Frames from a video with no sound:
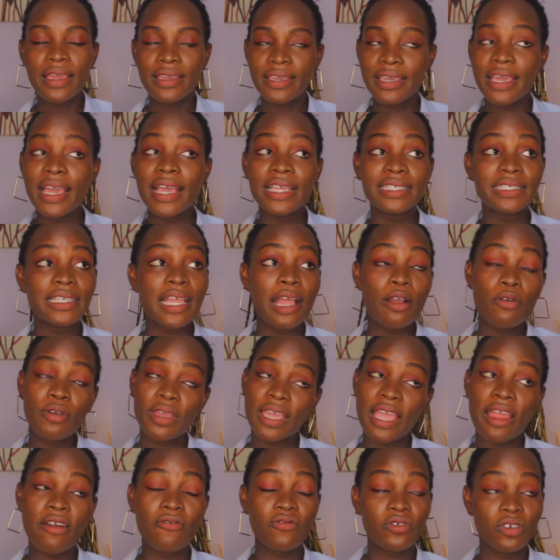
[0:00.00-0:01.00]
Yes,
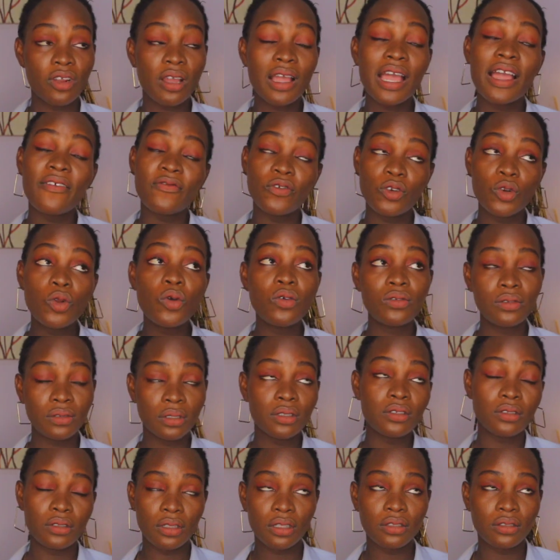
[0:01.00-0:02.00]
okay, I've
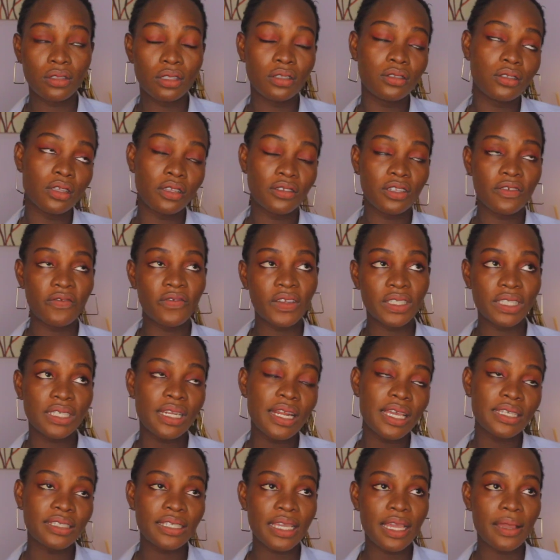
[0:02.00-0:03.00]
known the
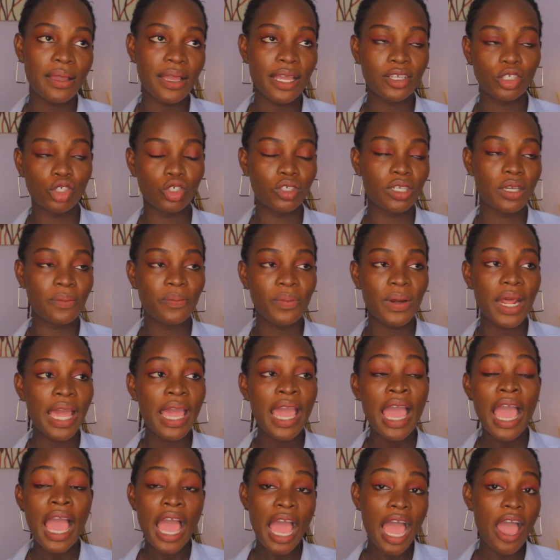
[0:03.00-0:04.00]
fertilizer I should
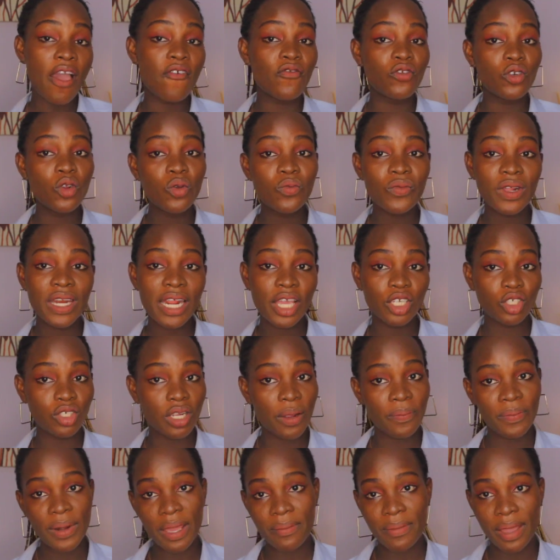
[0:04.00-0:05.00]
apply. I've known whether I
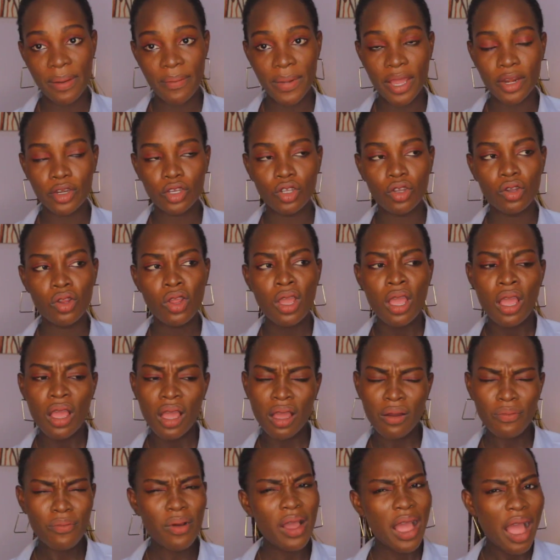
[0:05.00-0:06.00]
should apply my manure.
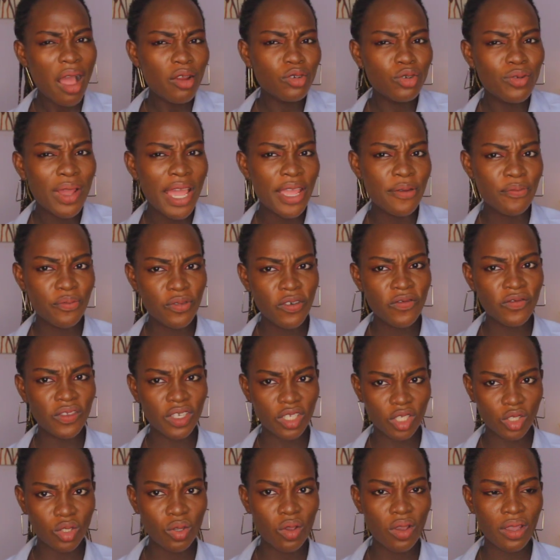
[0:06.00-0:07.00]
But how do I improve
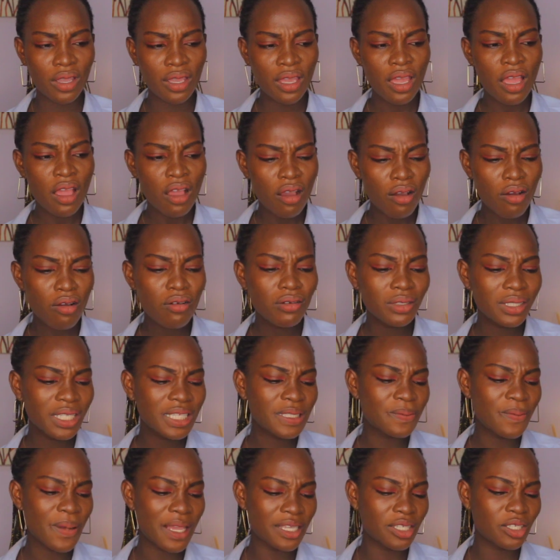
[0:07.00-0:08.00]
the soil? Oh,
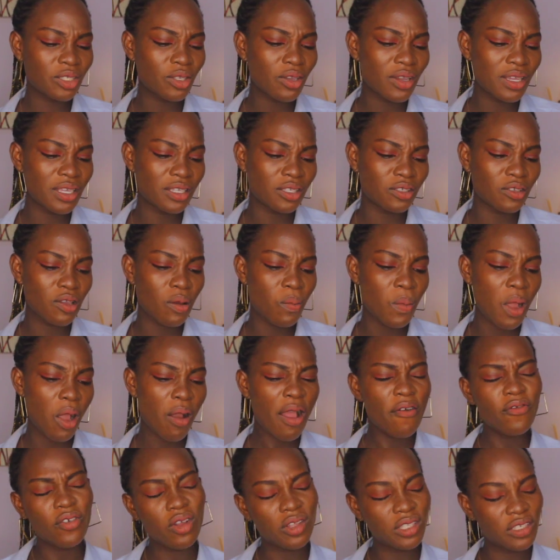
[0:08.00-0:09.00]
this my soil is
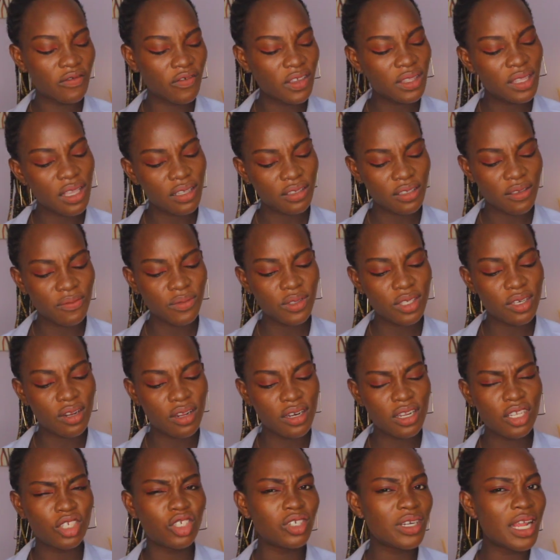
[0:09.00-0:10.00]
somehow, I've cultivated something
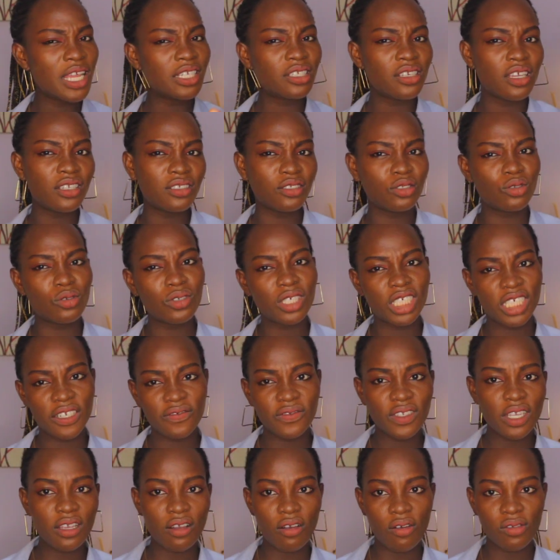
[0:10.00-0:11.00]
on it. Should I just do
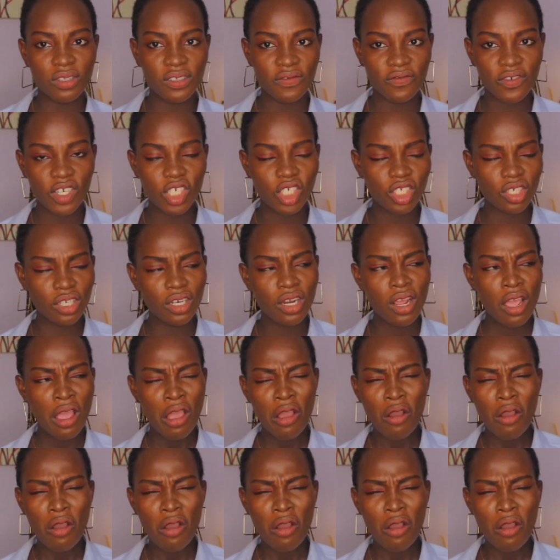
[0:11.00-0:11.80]
shifting cultivation,